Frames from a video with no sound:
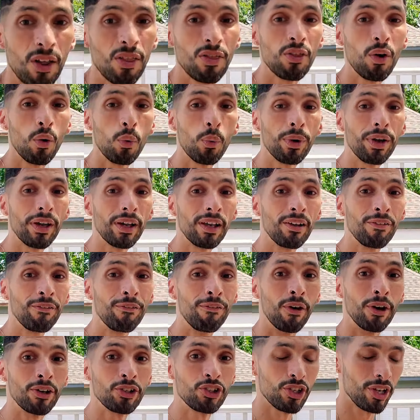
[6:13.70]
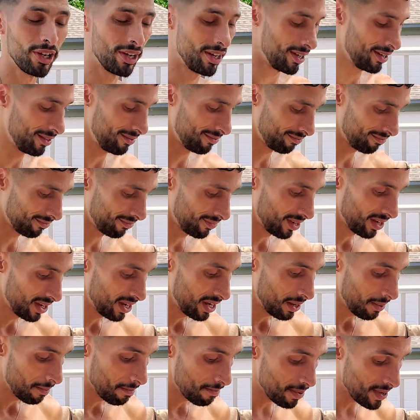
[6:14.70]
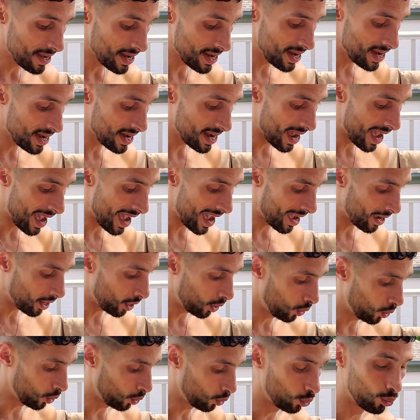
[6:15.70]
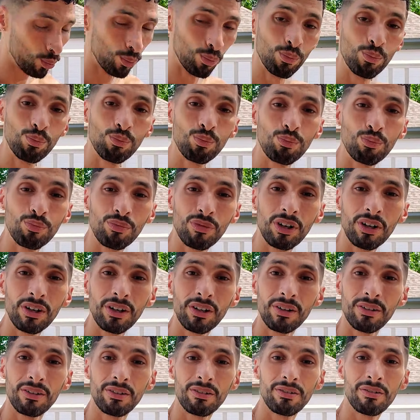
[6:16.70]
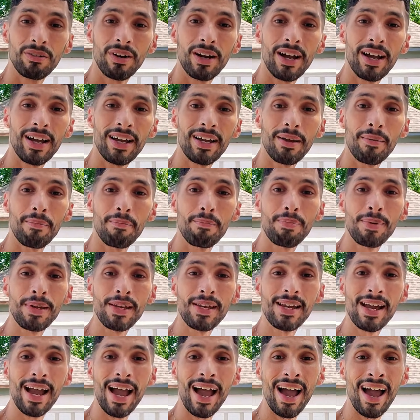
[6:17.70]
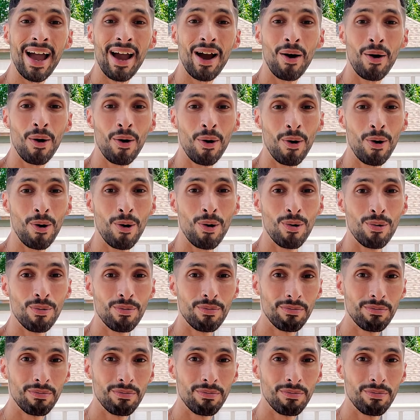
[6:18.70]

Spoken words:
The Wheel of Fortune. Be at home, right? Be at home.